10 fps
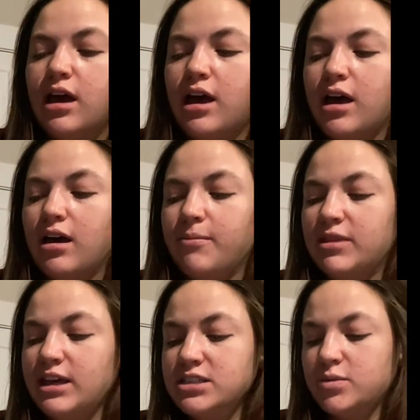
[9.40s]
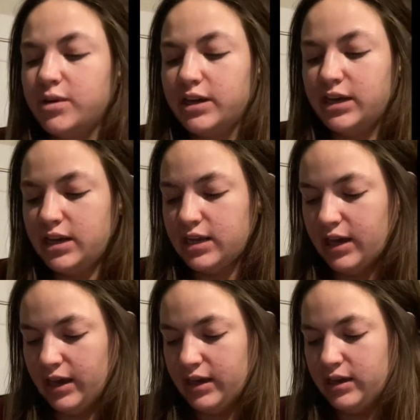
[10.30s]
Um, this one
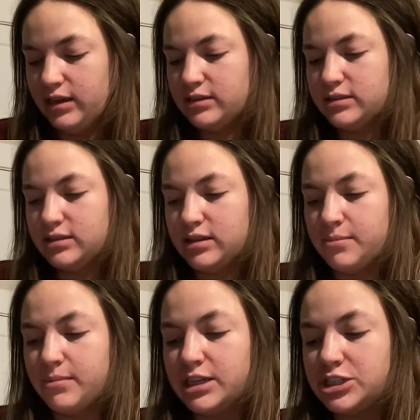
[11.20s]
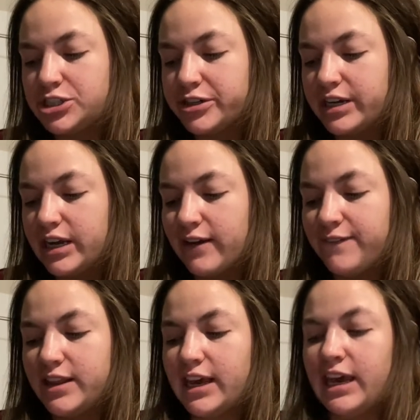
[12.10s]
is The Mystery
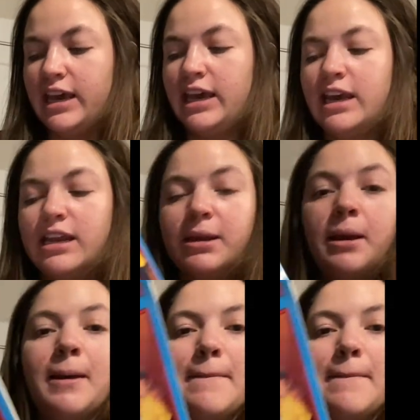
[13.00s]
of the Hidden